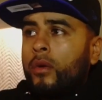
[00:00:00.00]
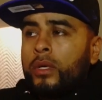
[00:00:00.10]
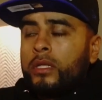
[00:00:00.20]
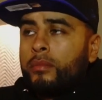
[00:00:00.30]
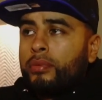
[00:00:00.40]

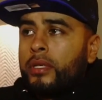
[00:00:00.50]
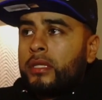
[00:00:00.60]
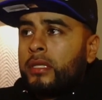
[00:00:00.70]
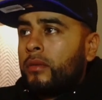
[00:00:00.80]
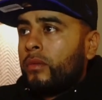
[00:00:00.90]
went to
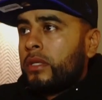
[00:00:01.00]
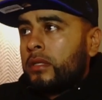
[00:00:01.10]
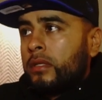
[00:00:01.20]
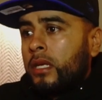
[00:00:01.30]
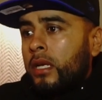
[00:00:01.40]
prison and went
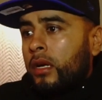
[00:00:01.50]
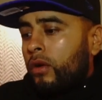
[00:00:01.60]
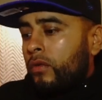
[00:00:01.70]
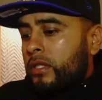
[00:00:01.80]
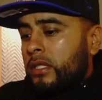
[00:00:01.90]
to
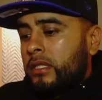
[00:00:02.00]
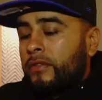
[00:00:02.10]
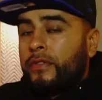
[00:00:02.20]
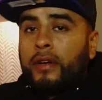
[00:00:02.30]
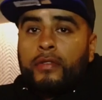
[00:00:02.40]
overseas
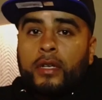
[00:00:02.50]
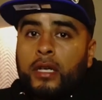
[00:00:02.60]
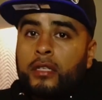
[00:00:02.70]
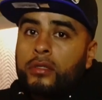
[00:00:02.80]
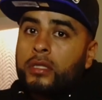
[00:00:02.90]
to fight for the country.